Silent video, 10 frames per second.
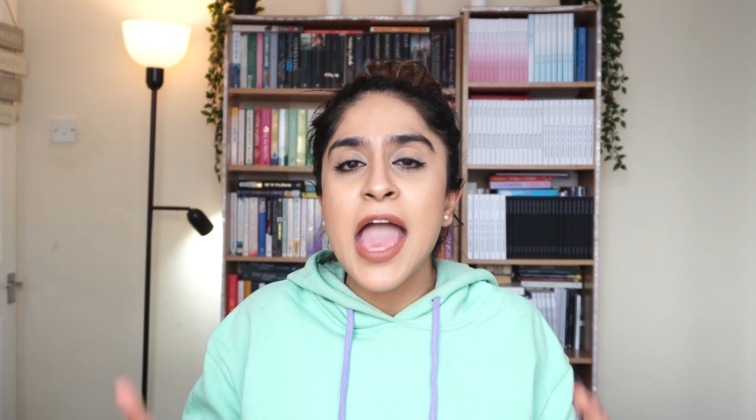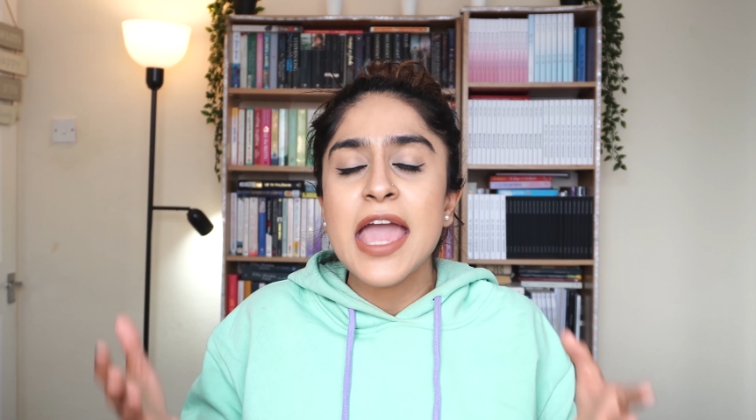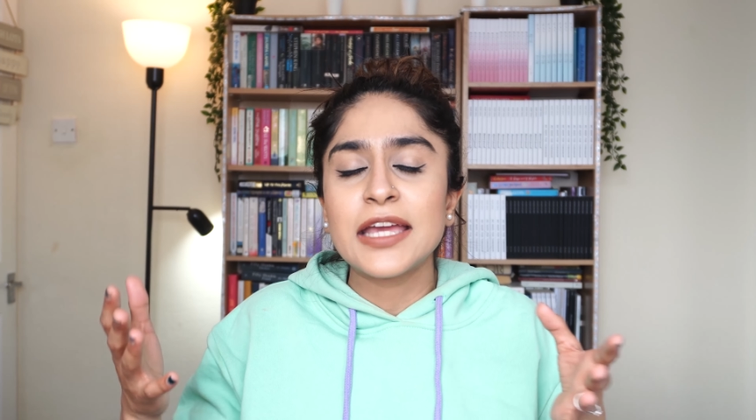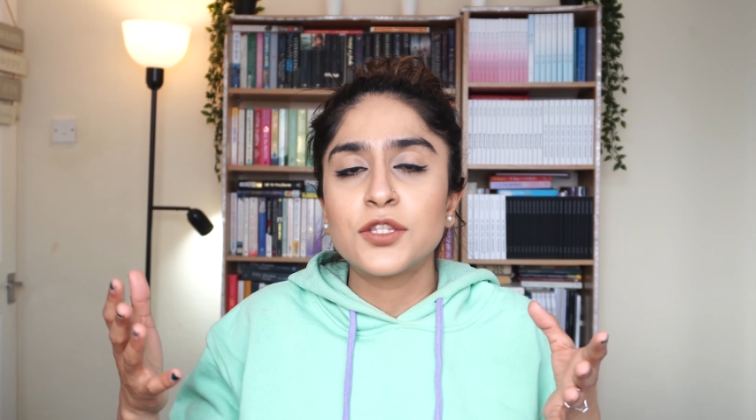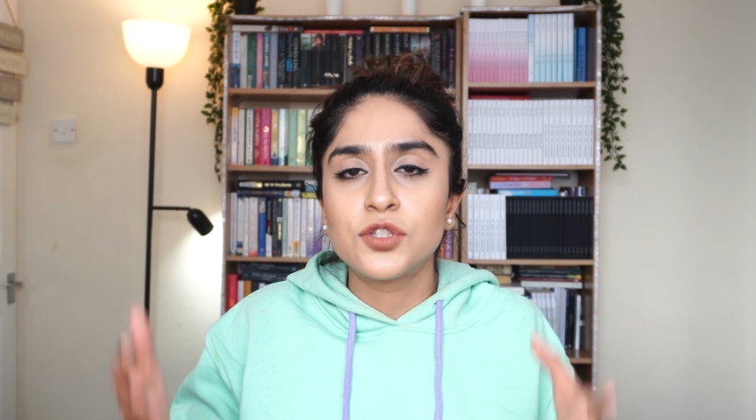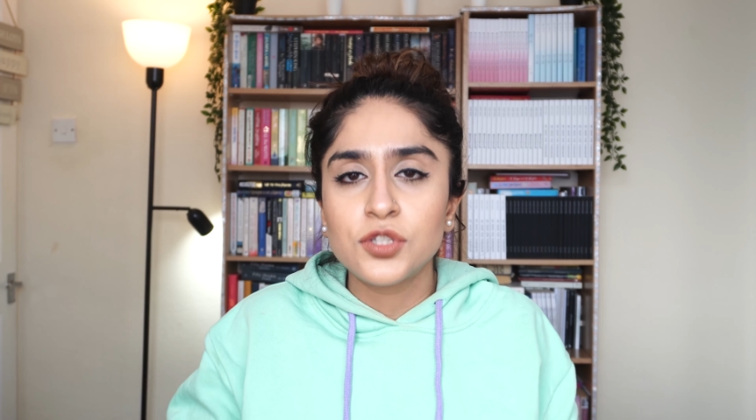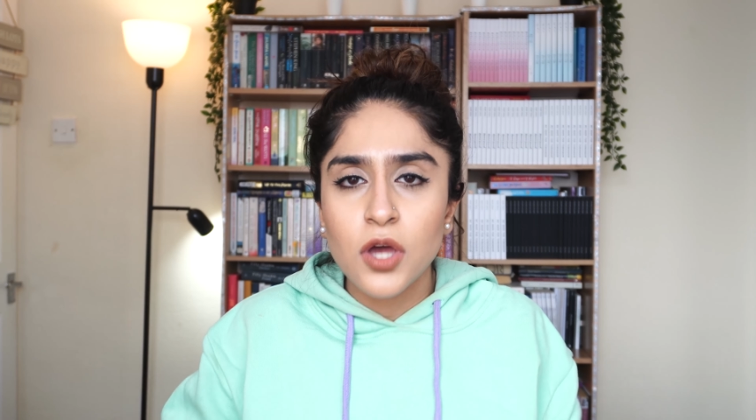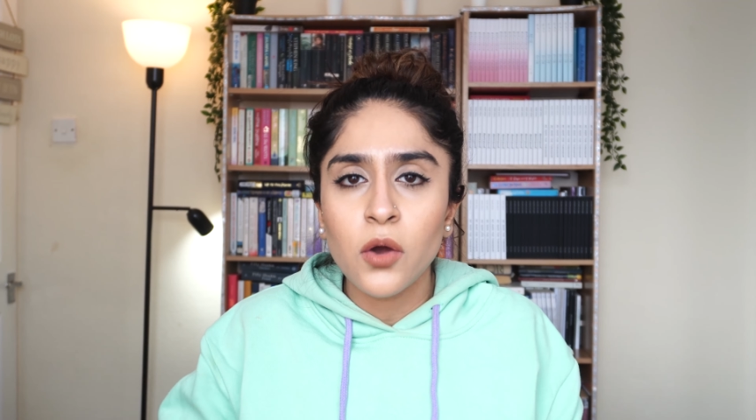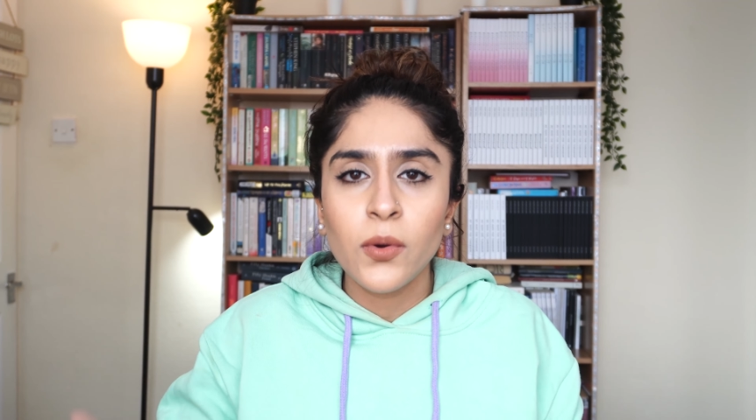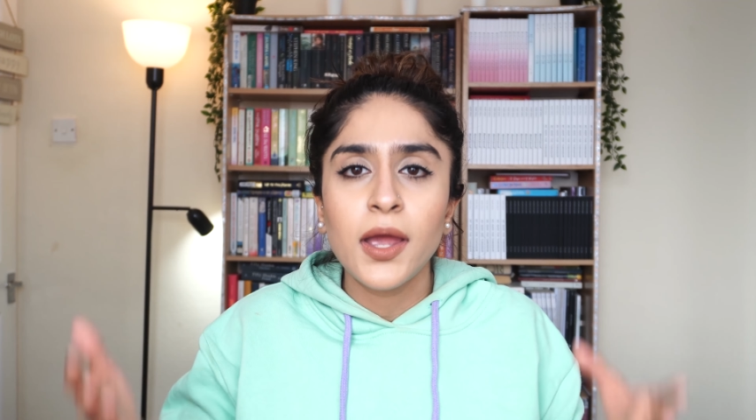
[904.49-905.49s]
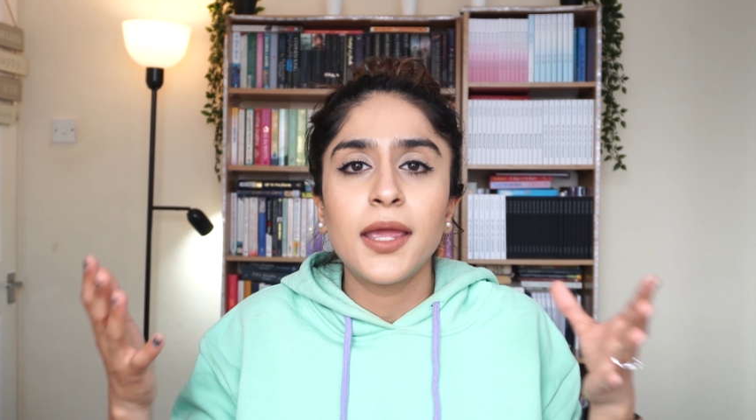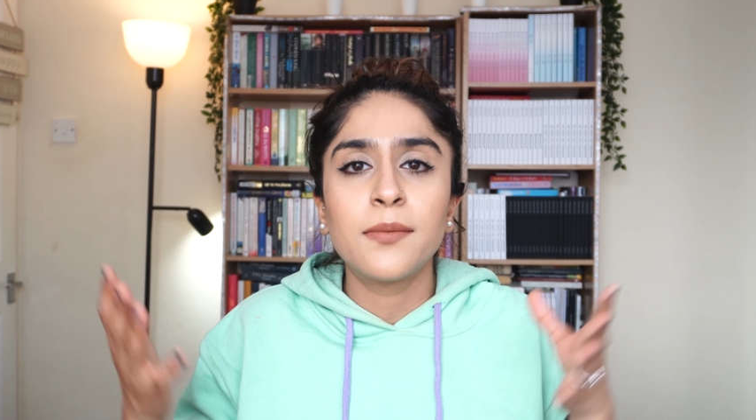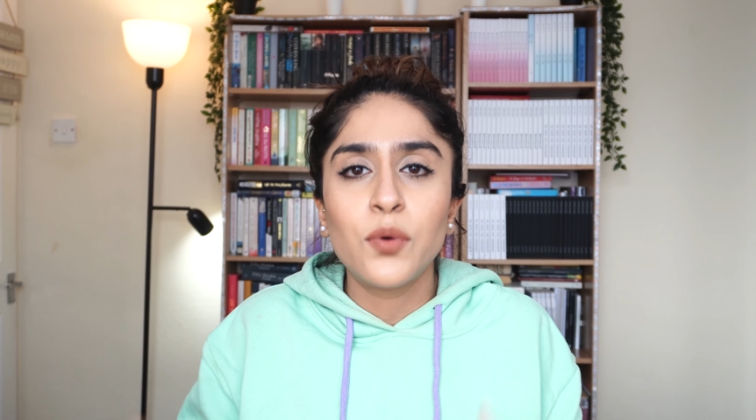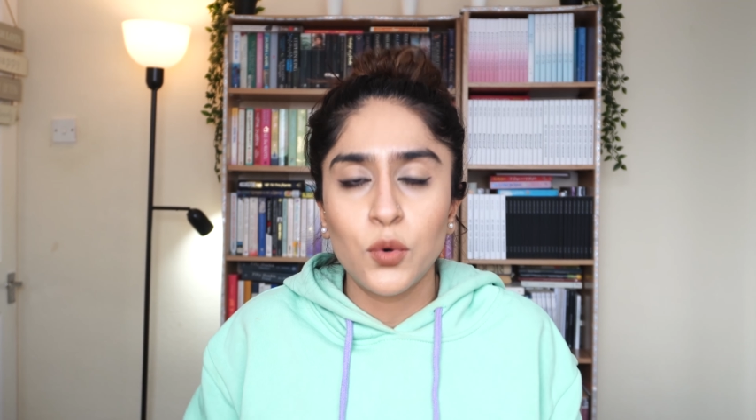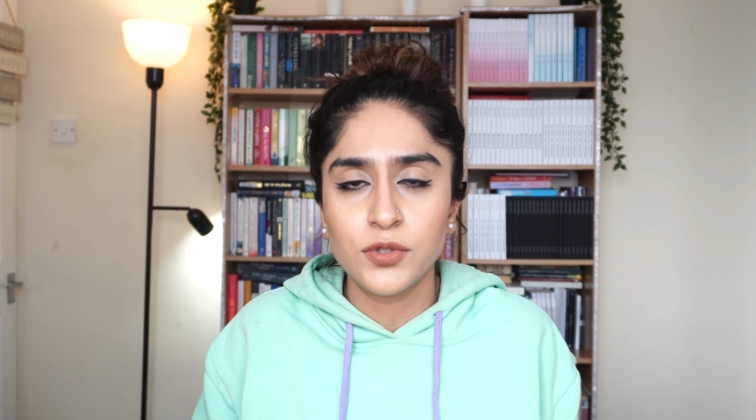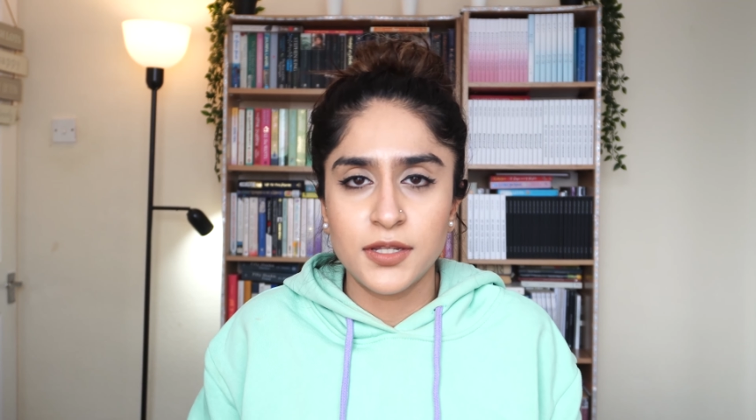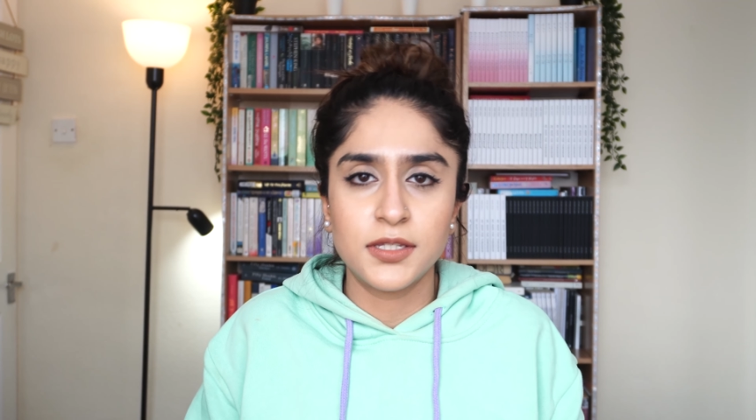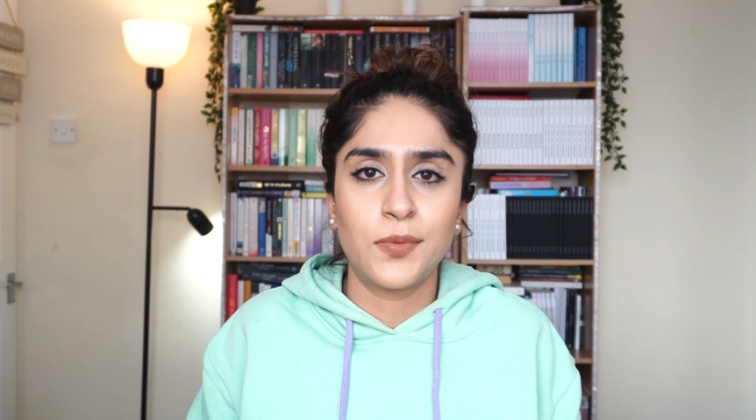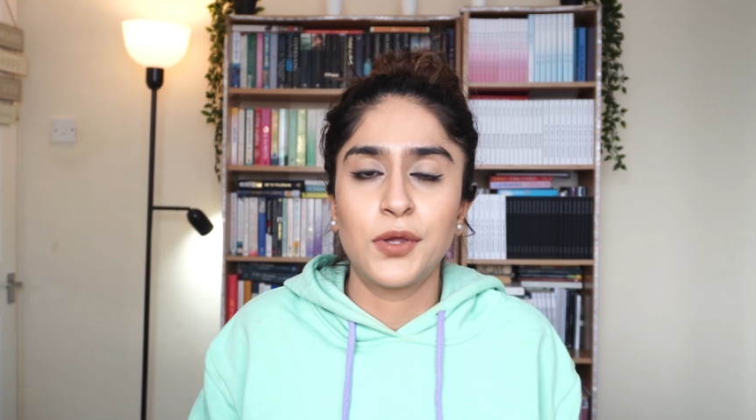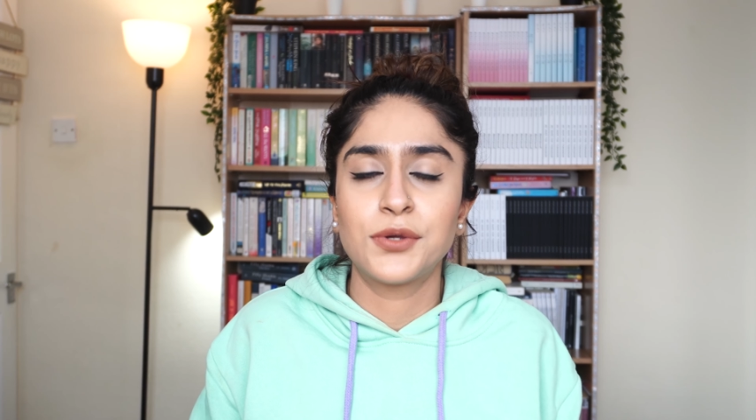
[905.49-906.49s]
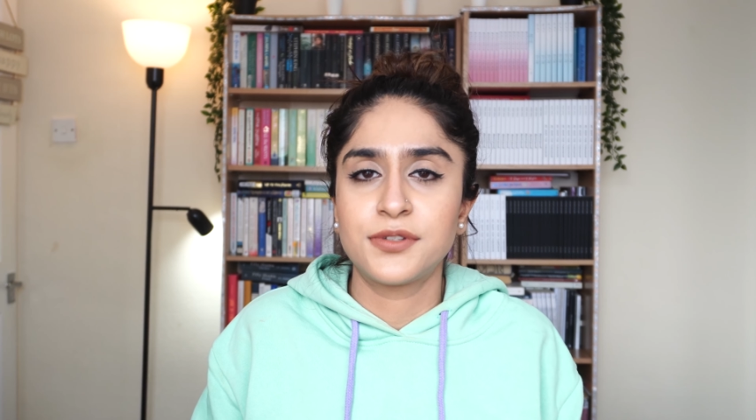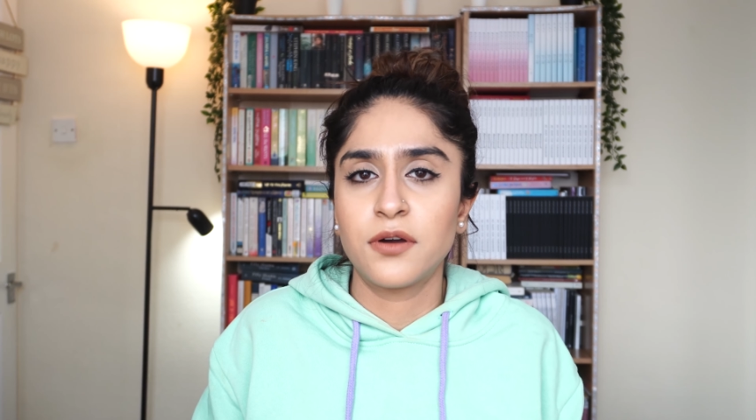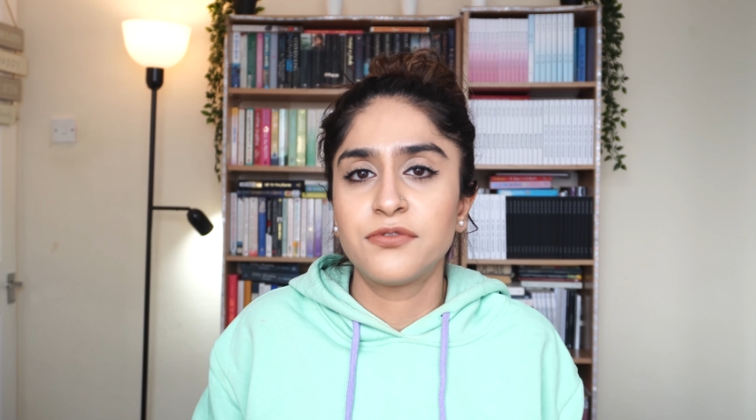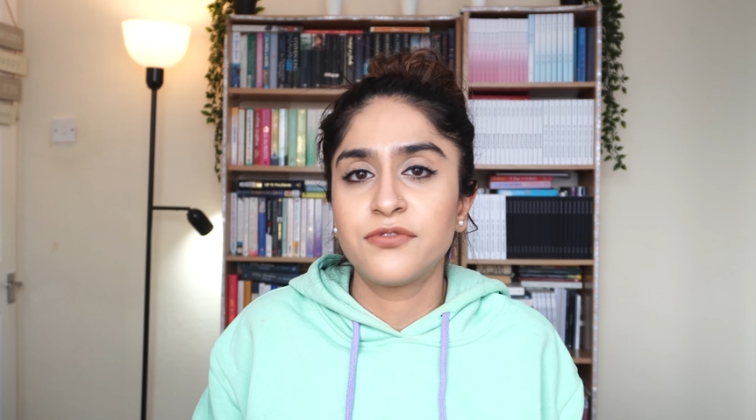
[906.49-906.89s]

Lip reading: It's so important to put yourself